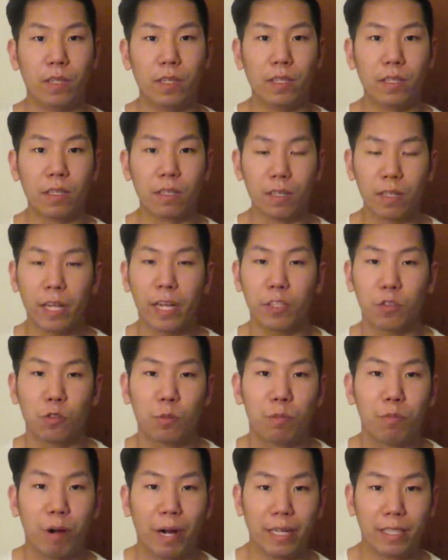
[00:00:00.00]
And in
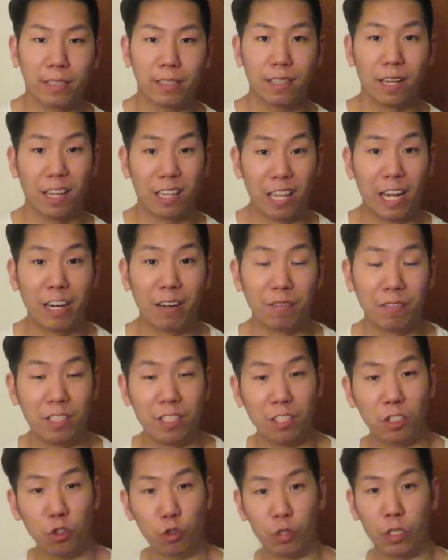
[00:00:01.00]
class, we practice a lot of
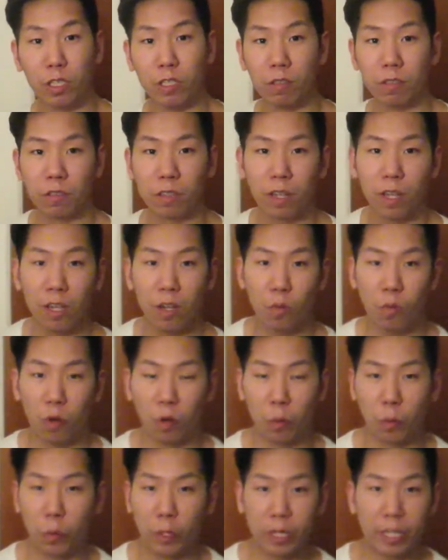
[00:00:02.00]
these drills
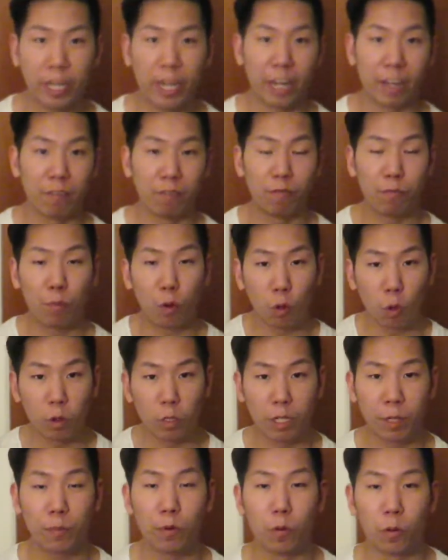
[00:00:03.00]
where we kind of
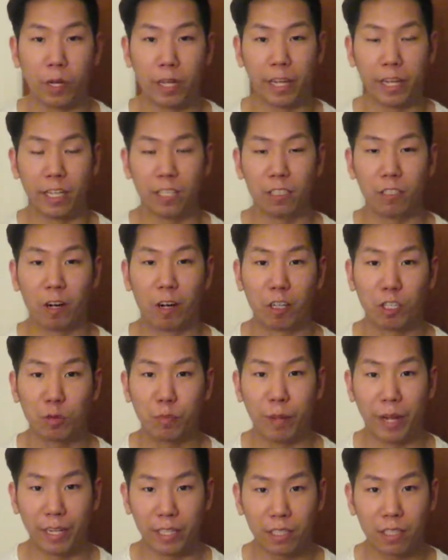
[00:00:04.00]
pull the opponent into our
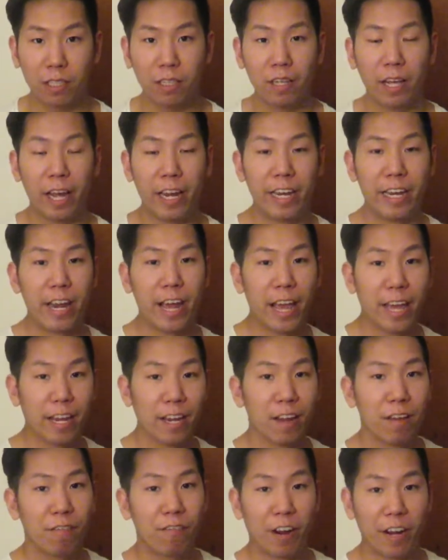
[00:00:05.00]
space and
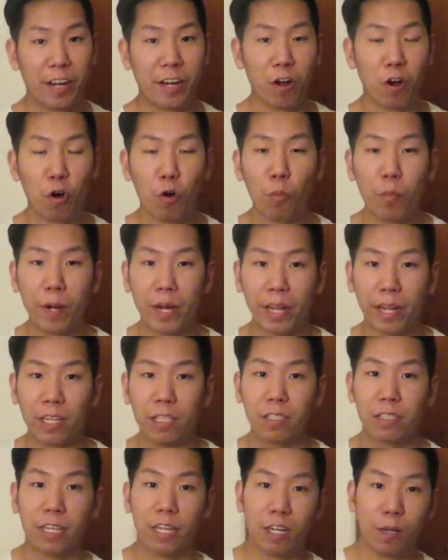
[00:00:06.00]
then find an
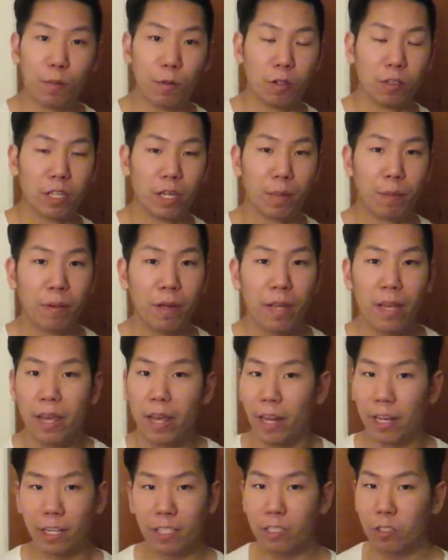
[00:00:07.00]
opening to elbow them.
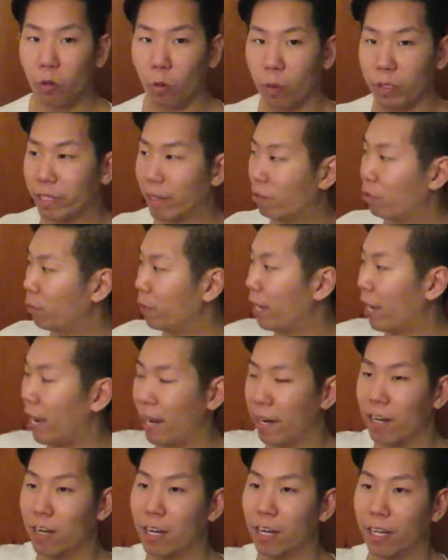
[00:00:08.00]
It doesn't always have to be
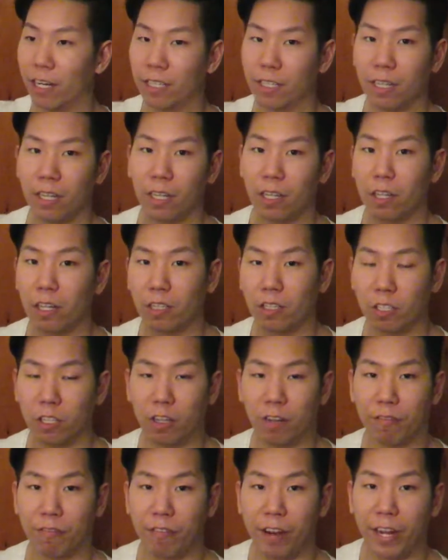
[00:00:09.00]
head on to
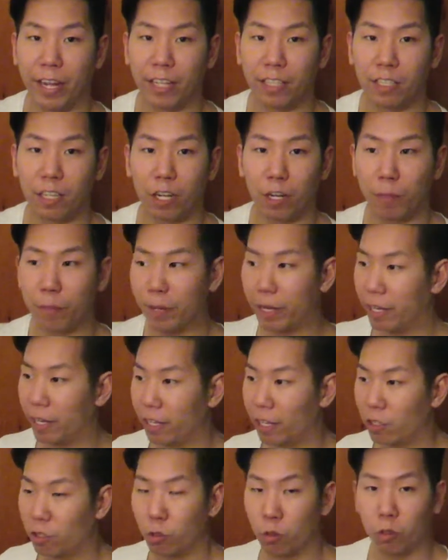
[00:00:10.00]
their face. It could
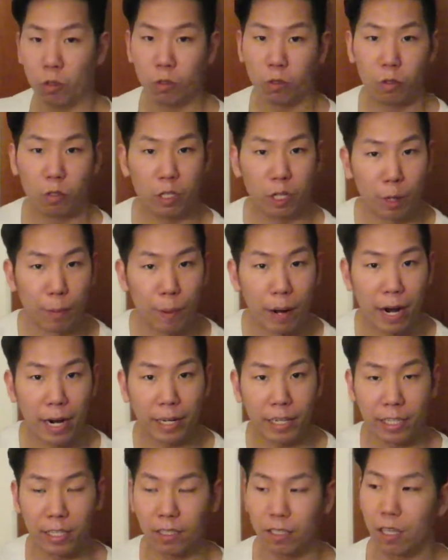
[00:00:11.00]
be to their
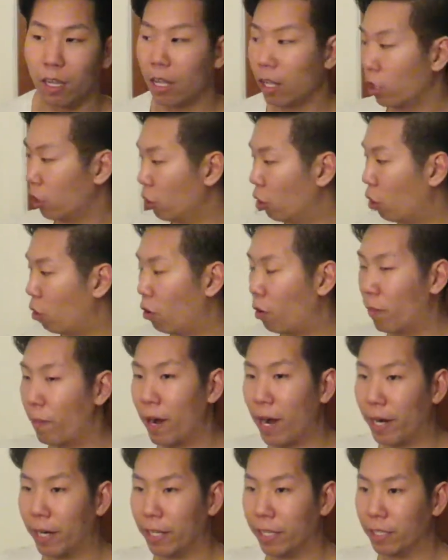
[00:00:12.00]
bodies, lower
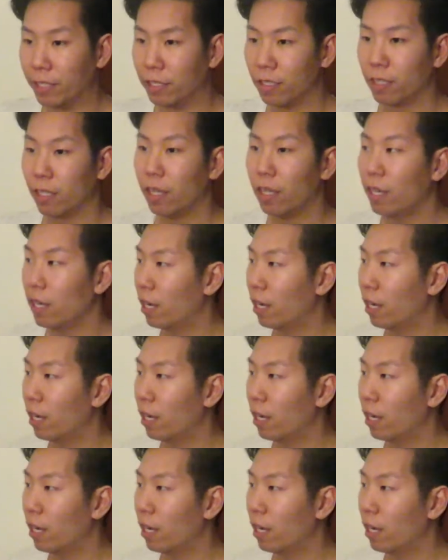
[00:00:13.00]
bodies,